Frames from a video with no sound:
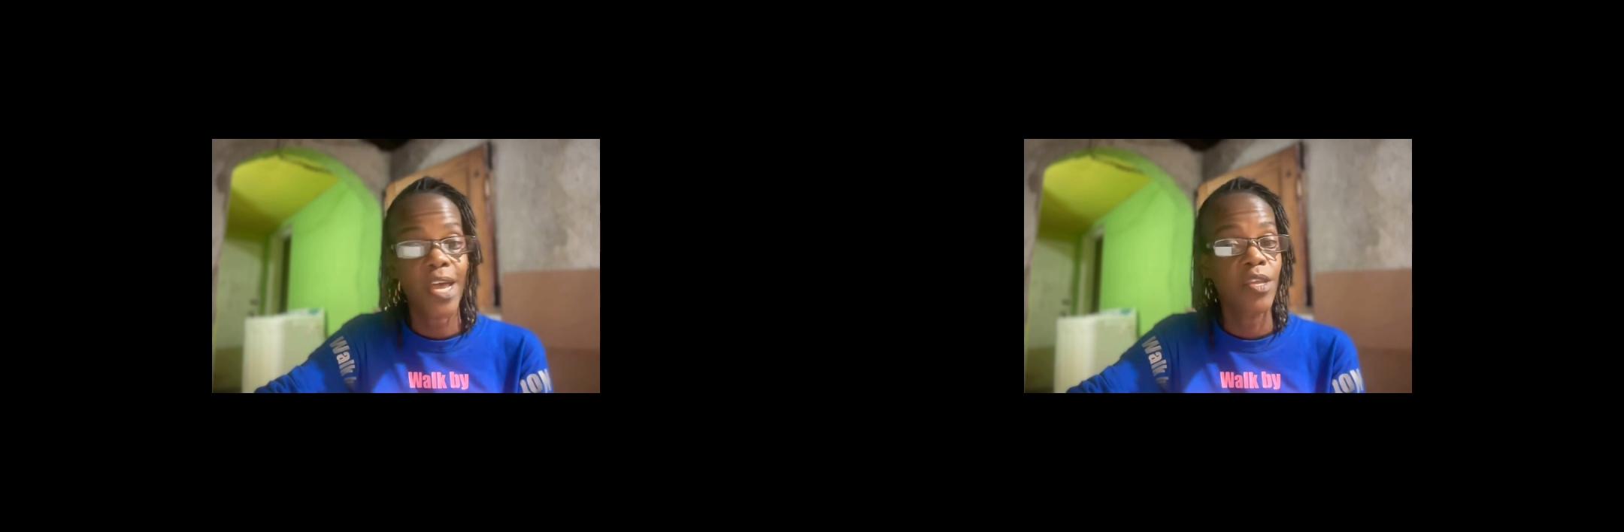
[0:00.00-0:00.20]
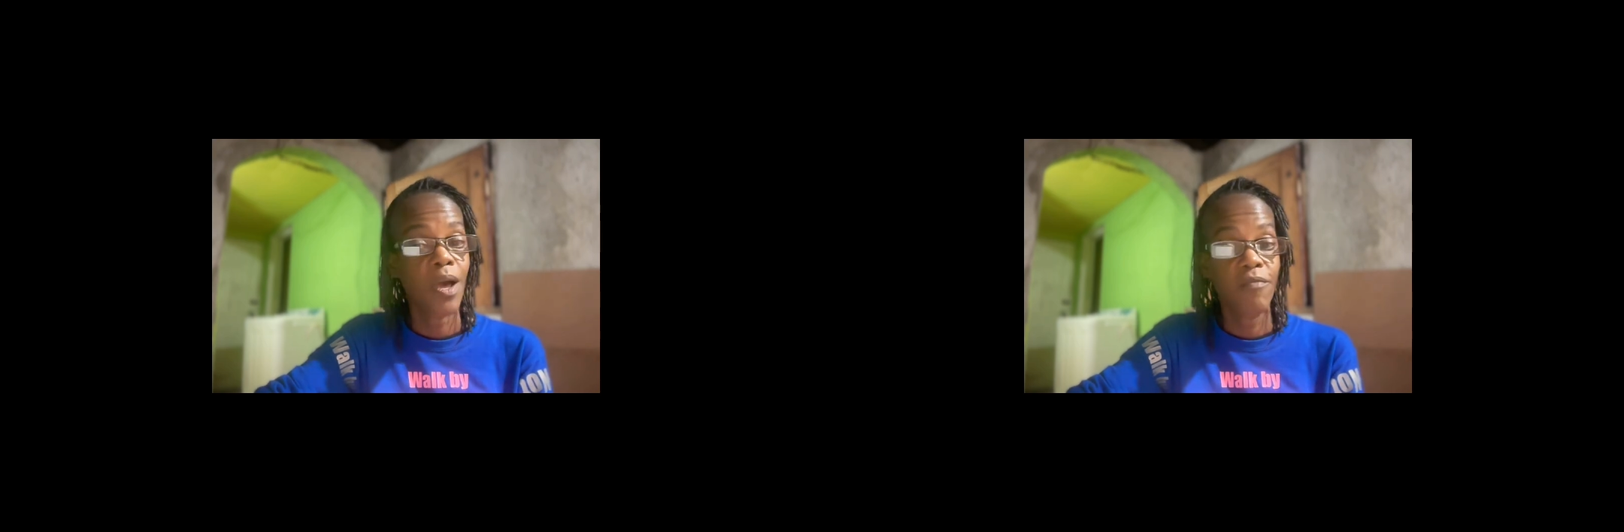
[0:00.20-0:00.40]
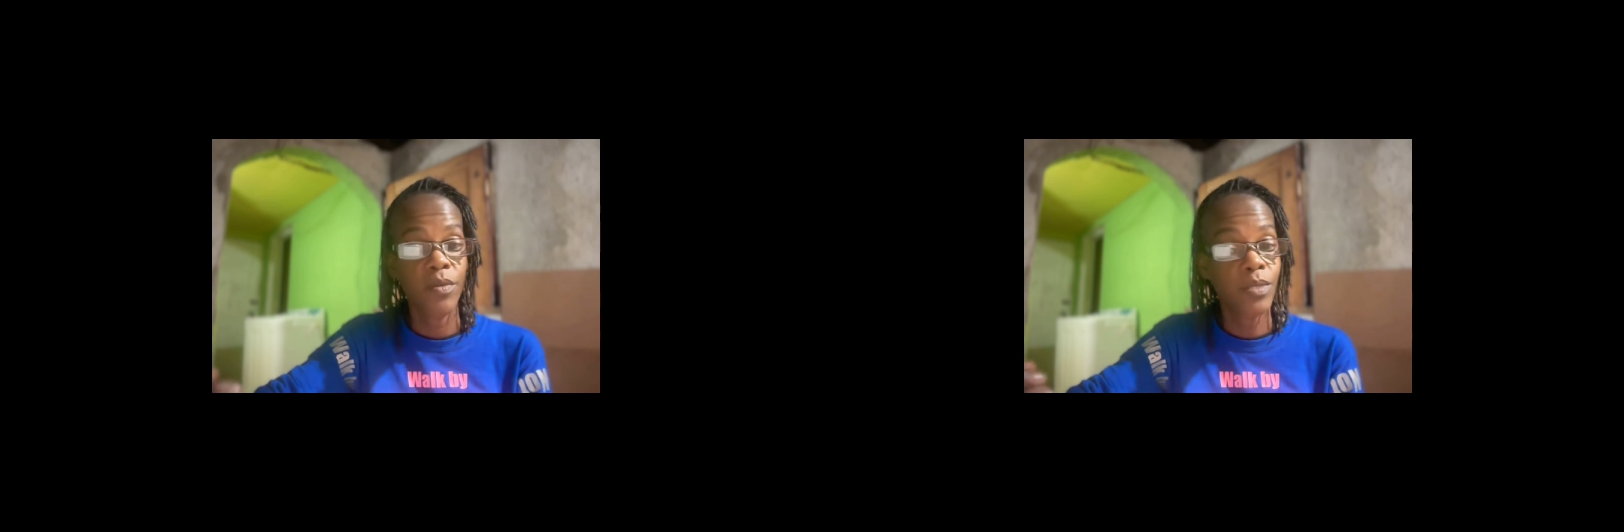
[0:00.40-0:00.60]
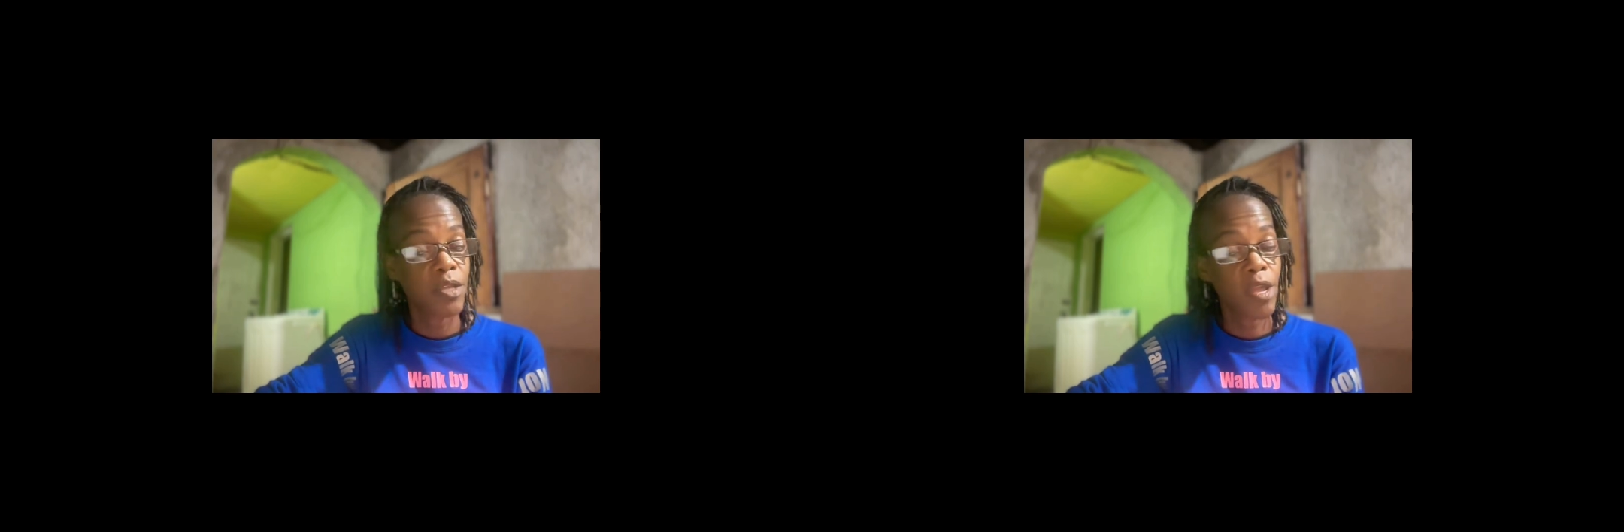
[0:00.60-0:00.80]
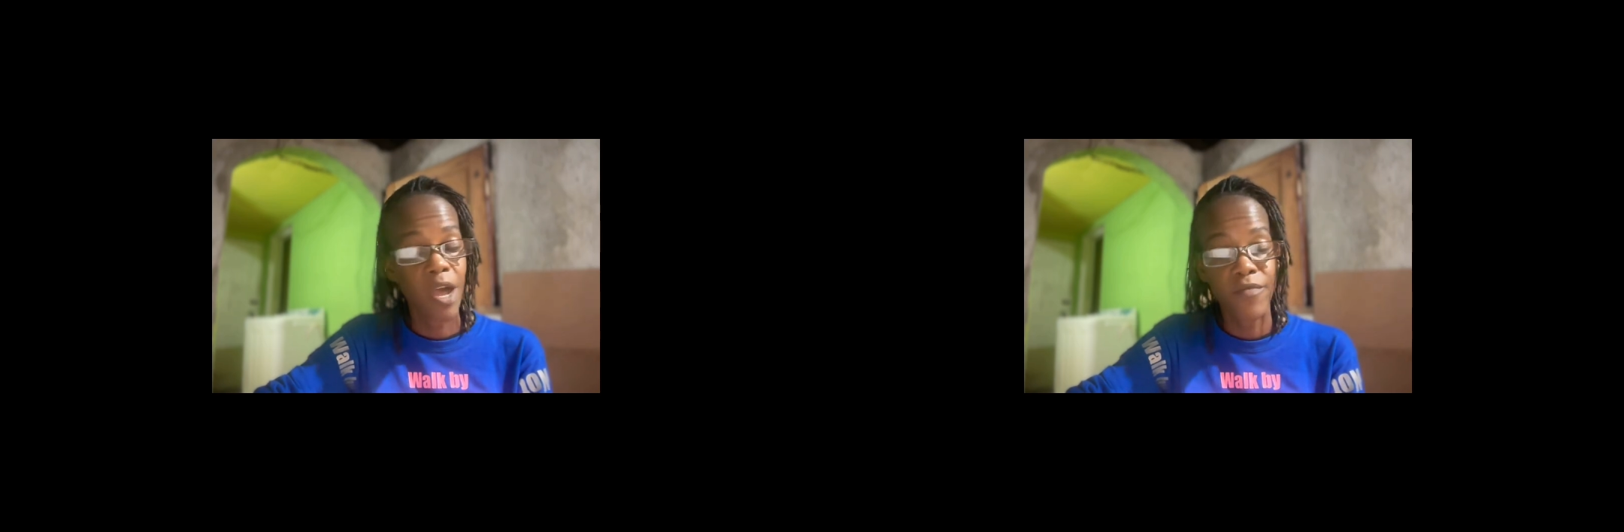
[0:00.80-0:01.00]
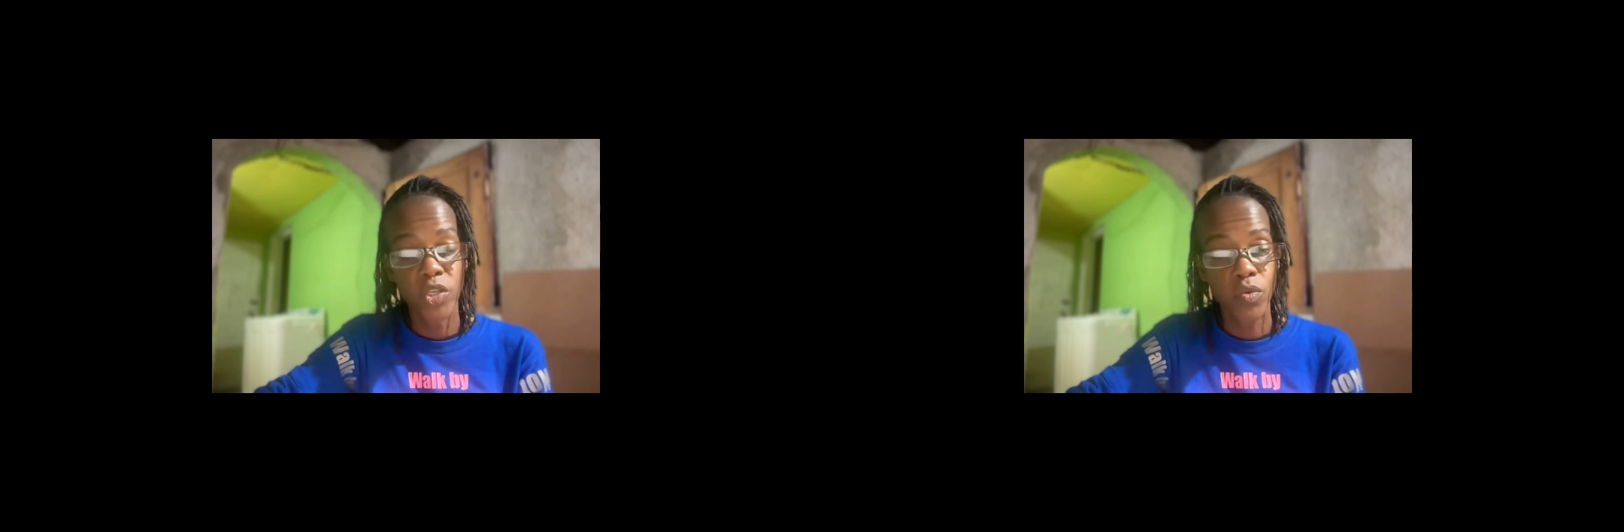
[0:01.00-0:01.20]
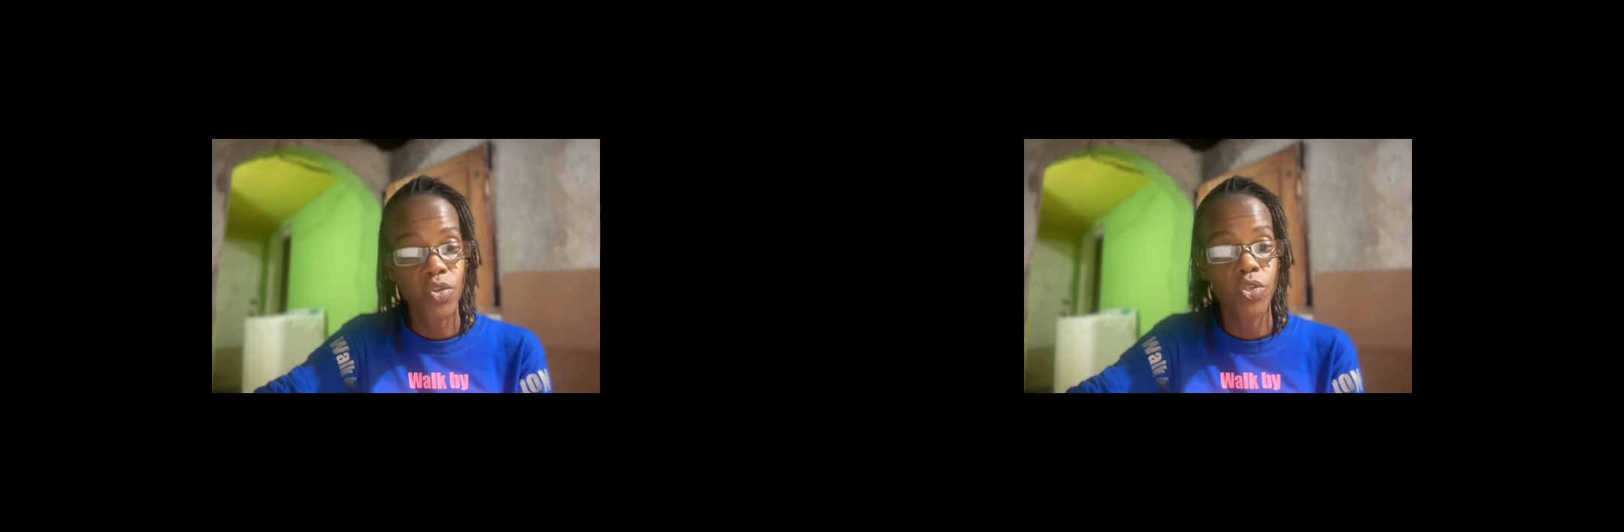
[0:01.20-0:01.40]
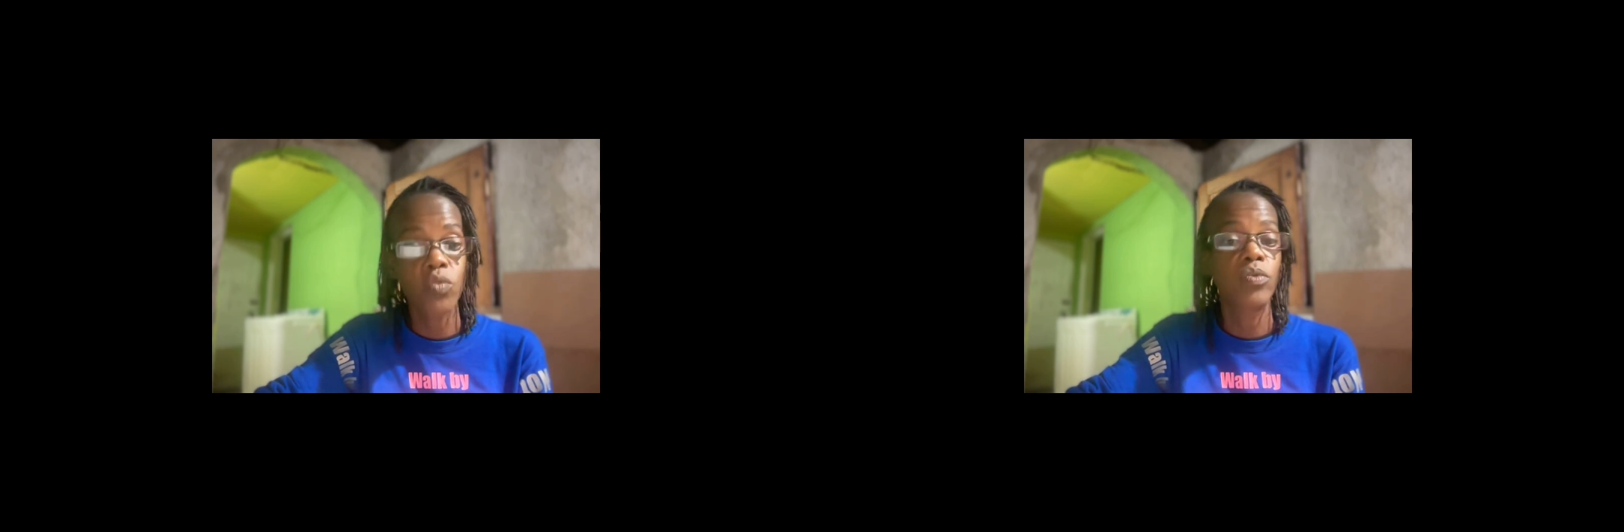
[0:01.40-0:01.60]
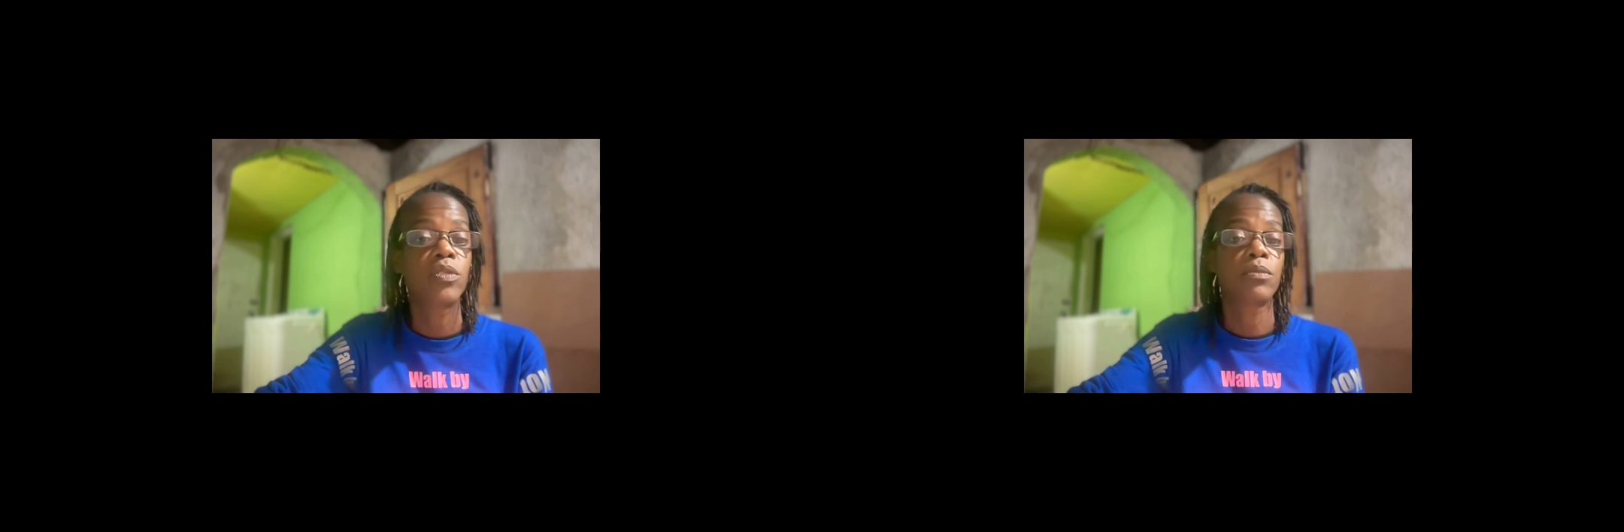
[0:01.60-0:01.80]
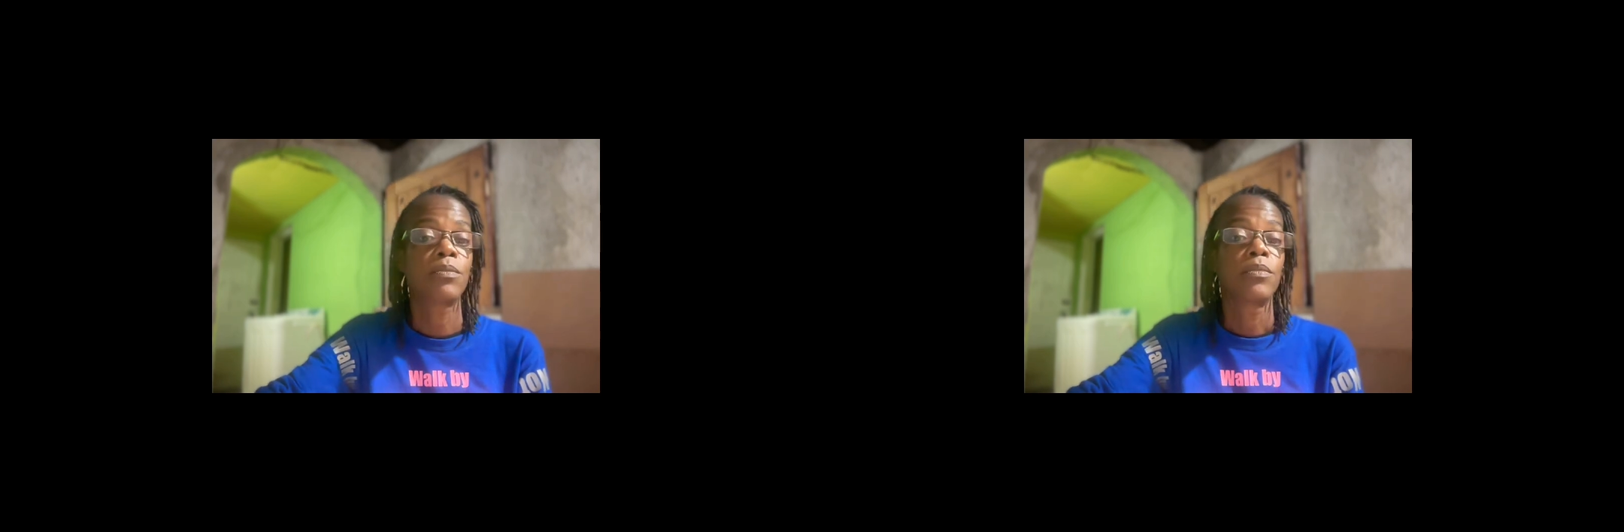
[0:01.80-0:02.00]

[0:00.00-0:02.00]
and you have your Cho Cho juice.